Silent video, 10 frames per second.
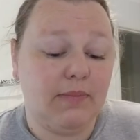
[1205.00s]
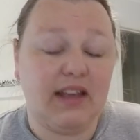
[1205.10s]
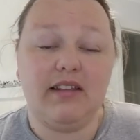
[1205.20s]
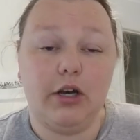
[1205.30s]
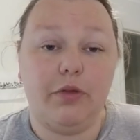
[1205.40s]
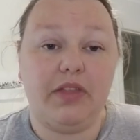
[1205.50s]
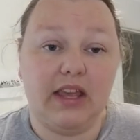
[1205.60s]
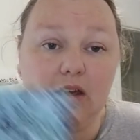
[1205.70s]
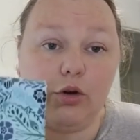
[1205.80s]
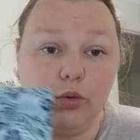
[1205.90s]
because I don't
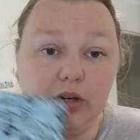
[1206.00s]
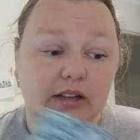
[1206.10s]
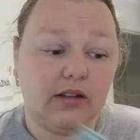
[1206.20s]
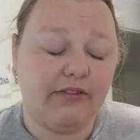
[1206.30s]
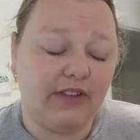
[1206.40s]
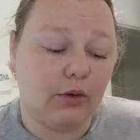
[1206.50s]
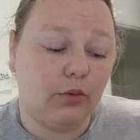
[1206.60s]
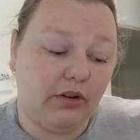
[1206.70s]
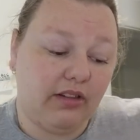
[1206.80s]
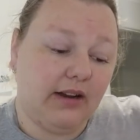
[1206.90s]
think a quarter a fat
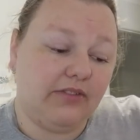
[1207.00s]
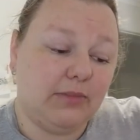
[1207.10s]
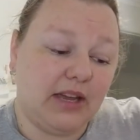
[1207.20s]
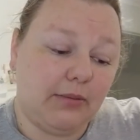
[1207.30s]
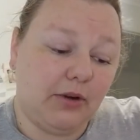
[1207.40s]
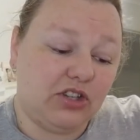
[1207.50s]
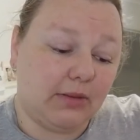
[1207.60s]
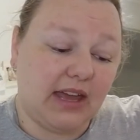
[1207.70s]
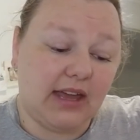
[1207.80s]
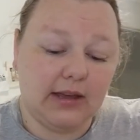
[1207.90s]
quarter is enough to make a
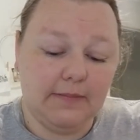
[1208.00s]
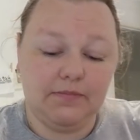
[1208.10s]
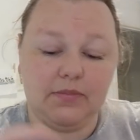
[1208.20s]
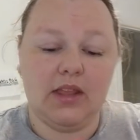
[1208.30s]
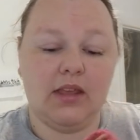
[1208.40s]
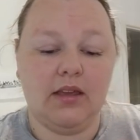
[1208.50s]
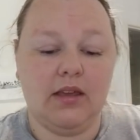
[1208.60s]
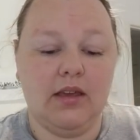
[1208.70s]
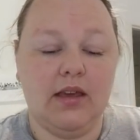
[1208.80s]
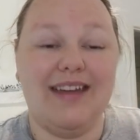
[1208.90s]
project back,
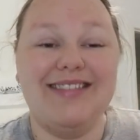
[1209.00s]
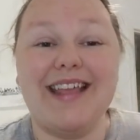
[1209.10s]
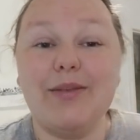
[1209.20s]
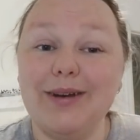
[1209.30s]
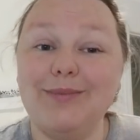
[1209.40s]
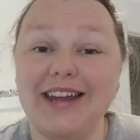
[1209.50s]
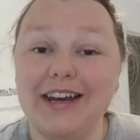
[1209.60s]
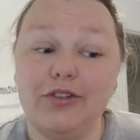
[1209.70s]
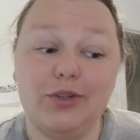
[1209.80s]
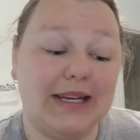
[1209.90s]
And that's what I'm
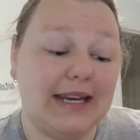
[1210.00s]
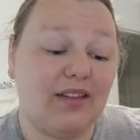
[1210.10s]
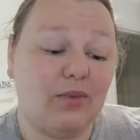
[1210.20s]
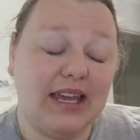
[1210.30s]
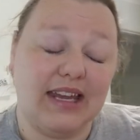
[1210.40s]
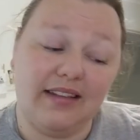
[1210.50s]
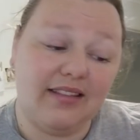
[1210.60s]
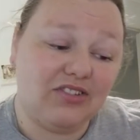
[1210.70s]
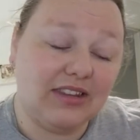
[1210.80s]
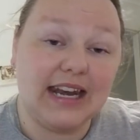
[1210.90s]
planning on doing next weekend
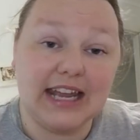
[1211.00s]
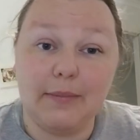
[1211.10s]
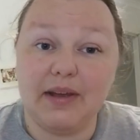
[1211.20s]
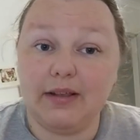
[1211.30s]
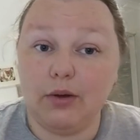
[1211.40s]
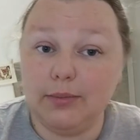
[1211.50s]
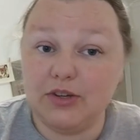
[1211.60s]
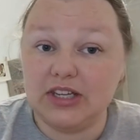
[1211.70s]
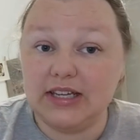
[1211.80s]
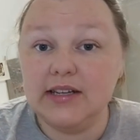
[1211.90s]
is getting out my sewing
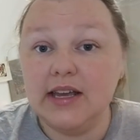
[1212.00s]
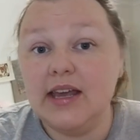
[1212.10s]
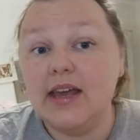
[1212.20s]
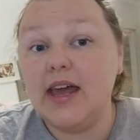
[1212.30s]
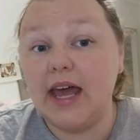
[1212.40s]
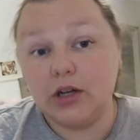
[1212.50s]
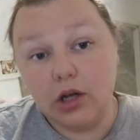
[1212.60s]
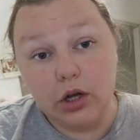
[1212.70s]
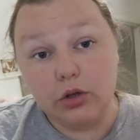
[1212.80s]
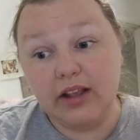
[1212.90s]
machine and
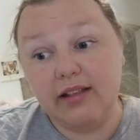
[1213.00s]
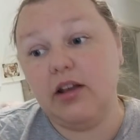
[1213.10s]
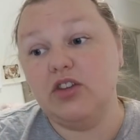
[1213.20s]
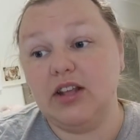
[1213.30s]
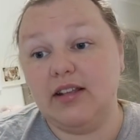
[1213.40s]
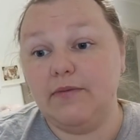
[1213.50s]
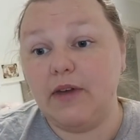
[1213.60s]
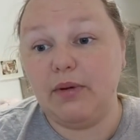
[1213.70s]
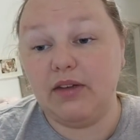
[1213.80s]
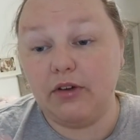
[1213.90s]
not only serging some
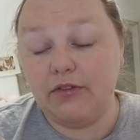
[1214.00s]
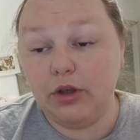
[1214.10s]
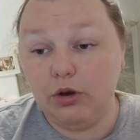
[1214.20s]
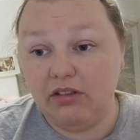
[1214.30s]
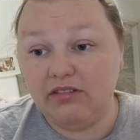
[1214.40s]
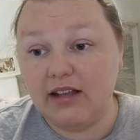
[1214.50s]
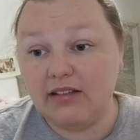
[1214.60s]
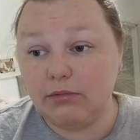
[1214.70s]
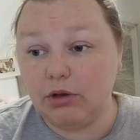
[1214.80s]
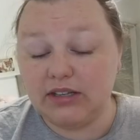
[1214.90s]
fabric for a few new
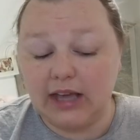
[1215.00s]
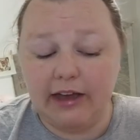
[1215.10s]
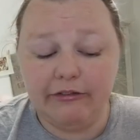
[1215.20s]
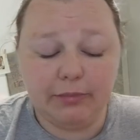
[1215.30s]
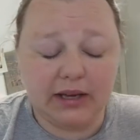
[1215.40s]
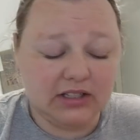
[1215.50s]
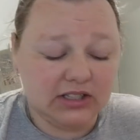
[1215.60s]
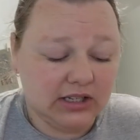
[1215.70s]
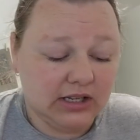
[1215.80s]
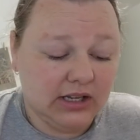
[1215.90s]
starts I'm going to have,
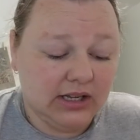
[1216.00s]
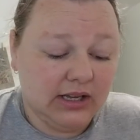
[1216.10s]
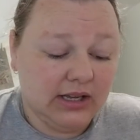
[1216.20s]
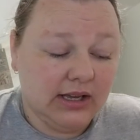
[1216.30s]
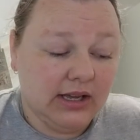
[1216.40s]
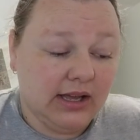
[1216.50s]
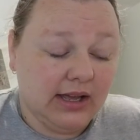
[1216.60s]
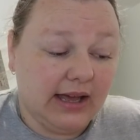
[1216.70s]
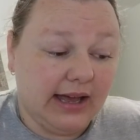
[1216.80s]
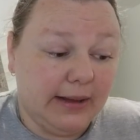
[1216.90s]
but
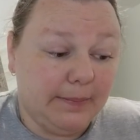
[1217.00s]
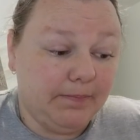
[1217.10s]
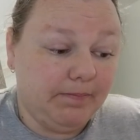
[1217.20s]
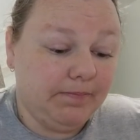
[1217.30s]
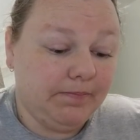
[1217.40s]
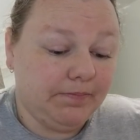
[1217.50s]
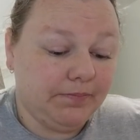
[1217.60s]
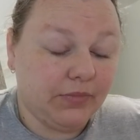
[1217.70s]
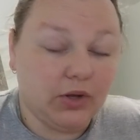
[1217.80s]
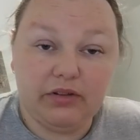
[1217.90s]
um,
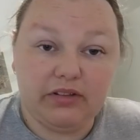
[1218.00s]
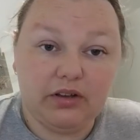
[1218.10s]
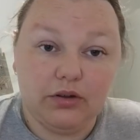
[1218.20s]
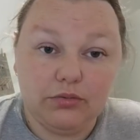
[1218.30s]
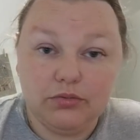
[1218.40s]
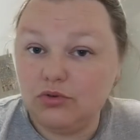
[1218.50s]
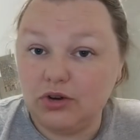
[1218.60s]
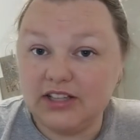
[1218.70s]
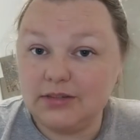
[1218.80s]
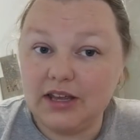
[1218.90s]
also
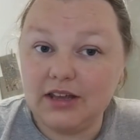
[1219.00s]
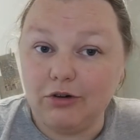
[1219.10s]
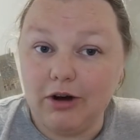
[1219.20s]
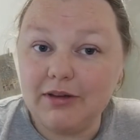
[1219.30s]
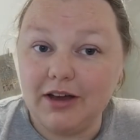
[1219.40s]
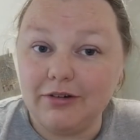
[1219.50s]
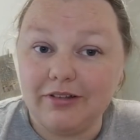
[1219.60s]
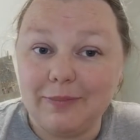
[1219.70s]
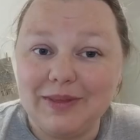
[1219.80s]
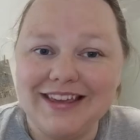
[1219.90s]
trying to make a groin guard or
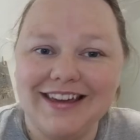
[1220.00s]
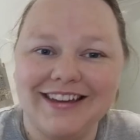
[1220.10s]
something.